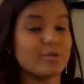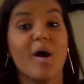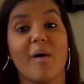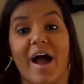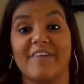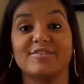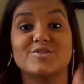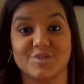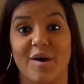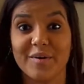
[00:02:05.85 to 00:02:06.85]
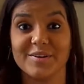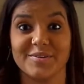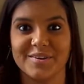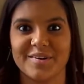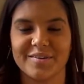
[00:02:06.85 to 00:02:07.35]
no, I have to show
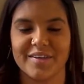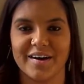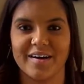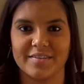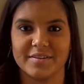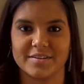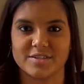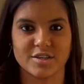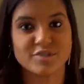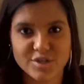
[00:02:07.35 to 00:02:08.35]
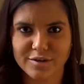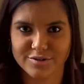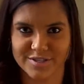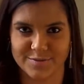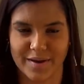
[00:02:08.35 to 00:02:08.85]
you, you know, the
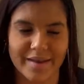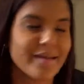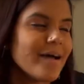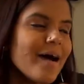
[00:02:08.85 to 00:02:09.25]
children's one.